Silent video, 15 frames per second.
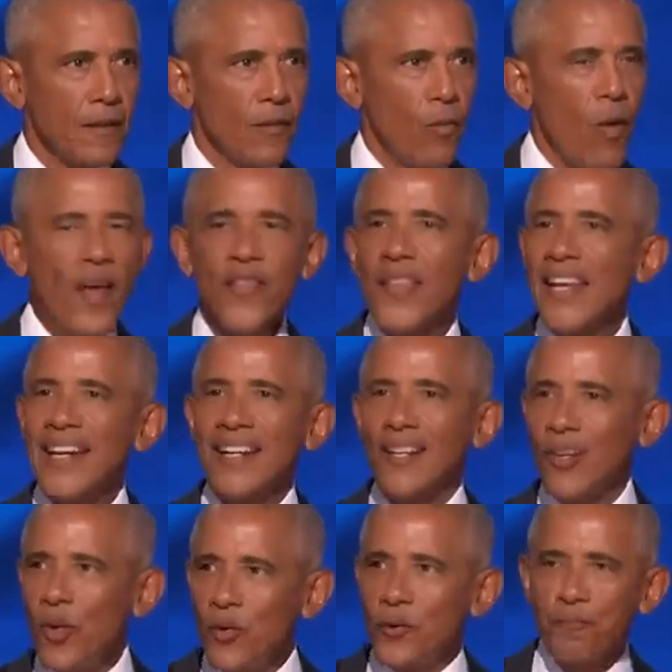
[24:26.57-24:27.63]
One that
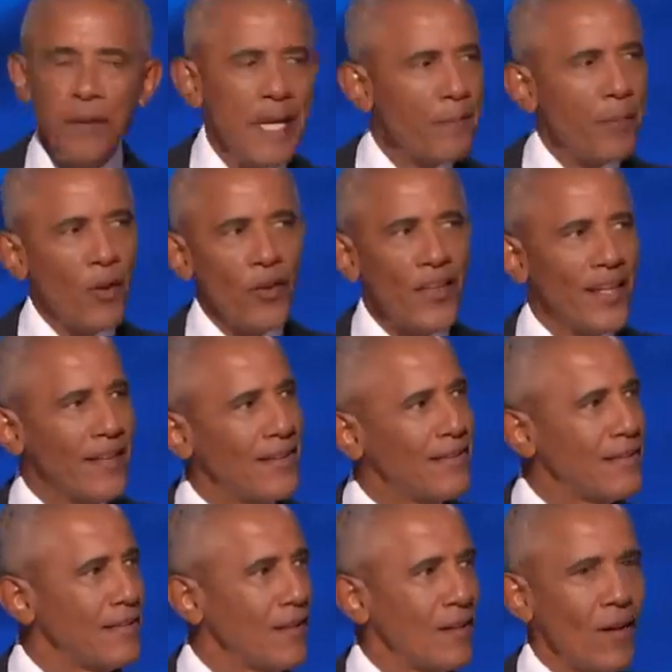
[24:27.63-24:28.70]
includes people that
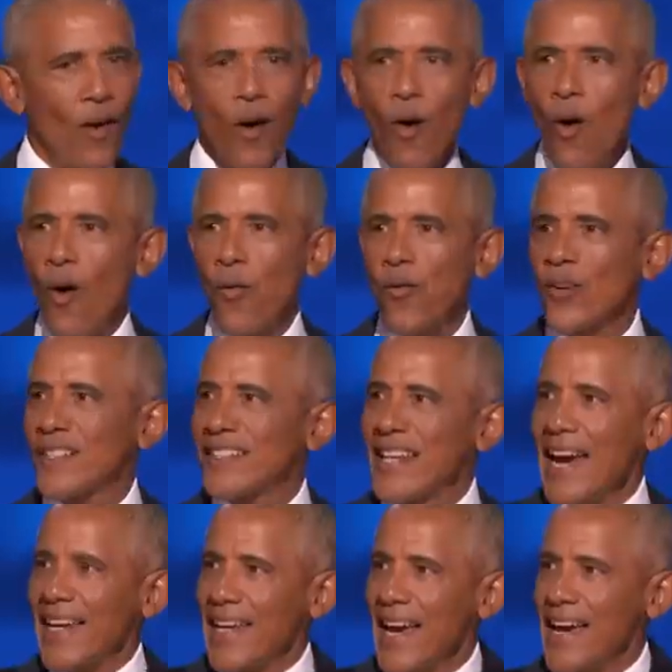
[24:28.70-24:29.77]
over
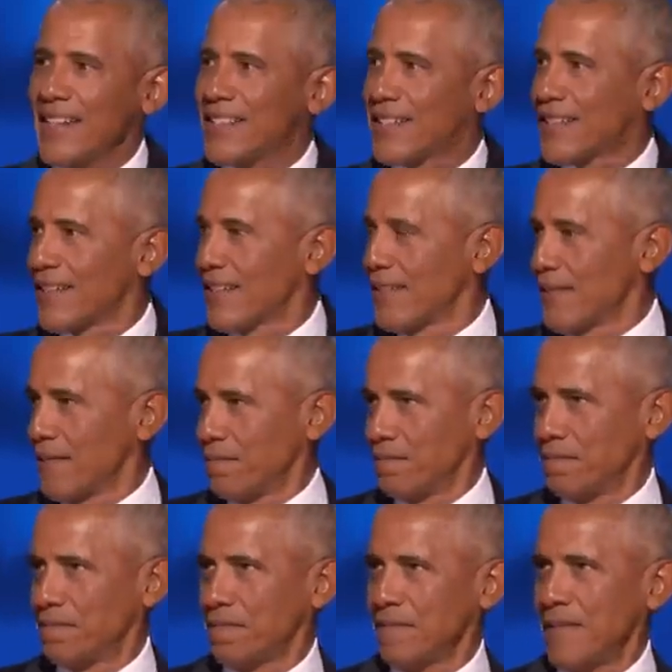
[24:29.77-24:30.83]
decades
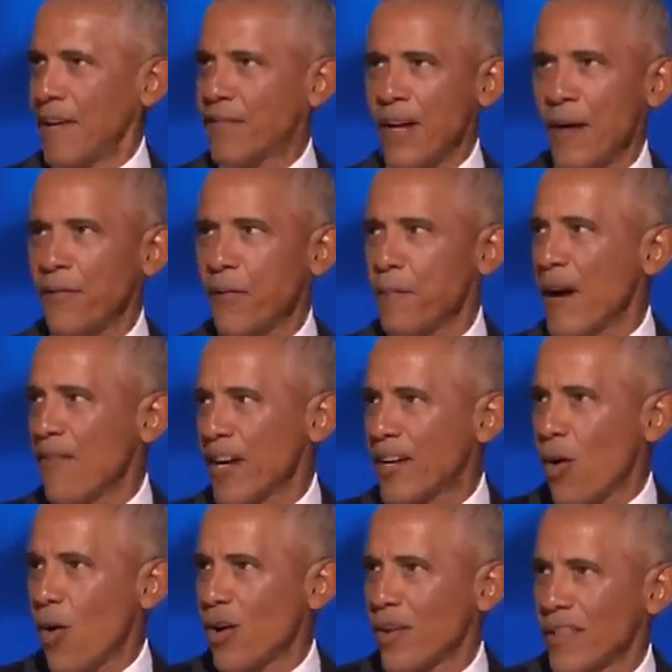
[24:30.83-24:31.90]
have come from every
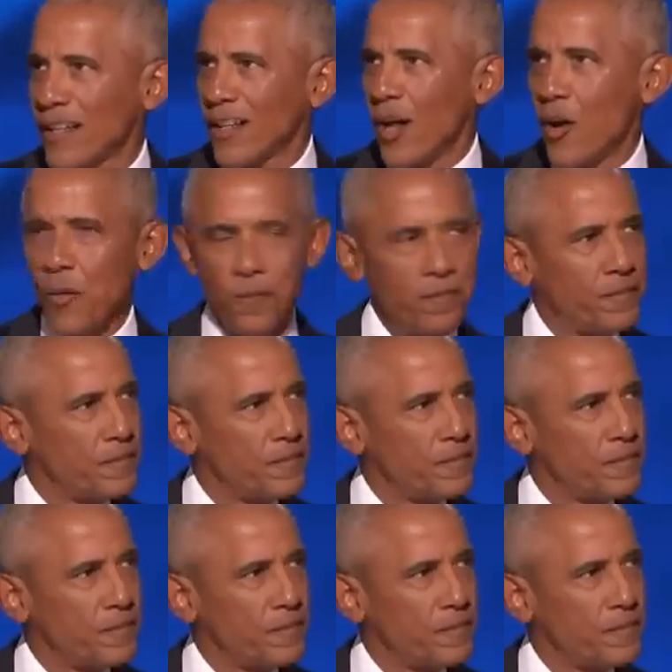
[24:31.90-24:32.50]
corner of the globe.